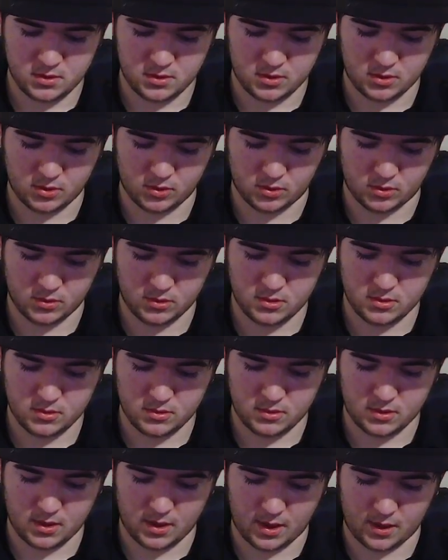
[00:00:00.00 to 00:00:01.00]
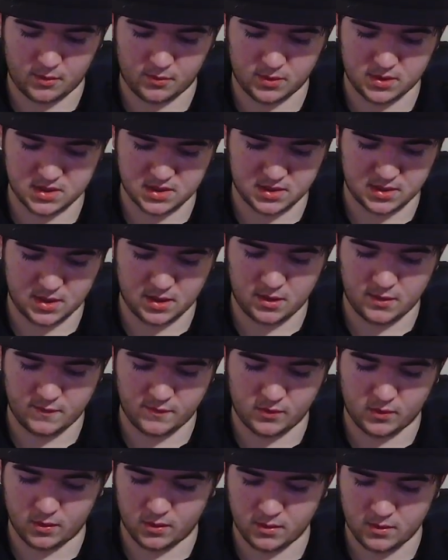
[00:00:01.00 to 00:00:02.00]
who I wasn't there
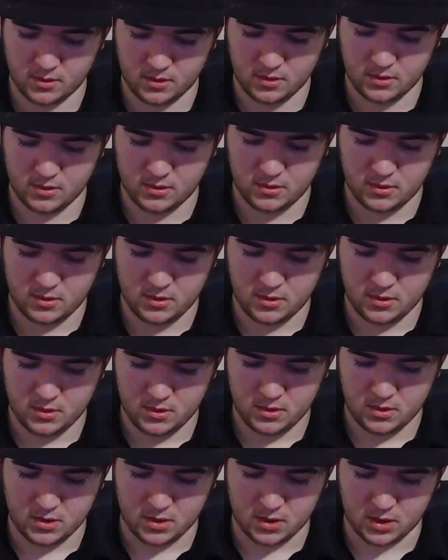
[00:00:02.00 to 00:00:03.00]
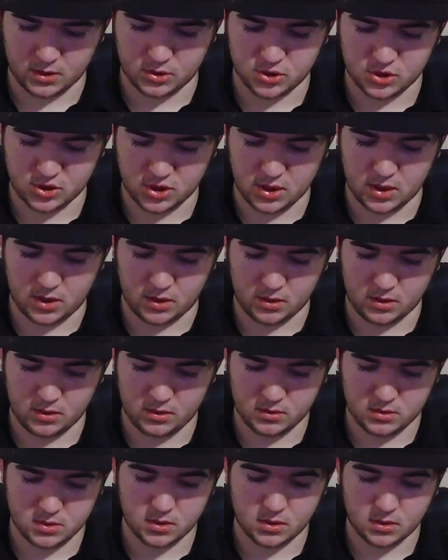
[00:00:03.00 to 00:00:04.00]
for, and she
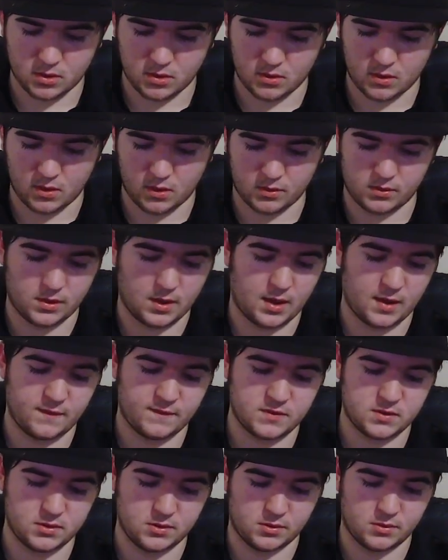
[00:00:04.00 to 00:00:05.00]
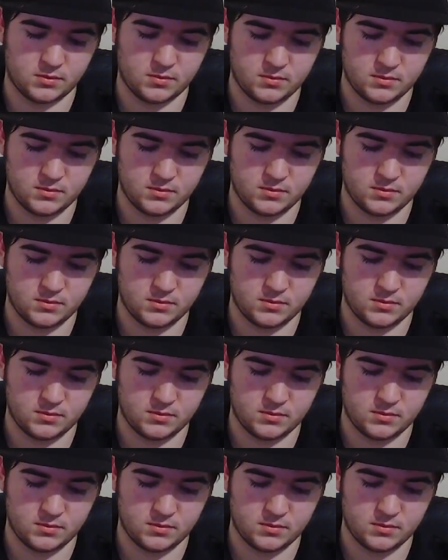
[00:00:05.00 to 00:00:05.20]
took her own life too.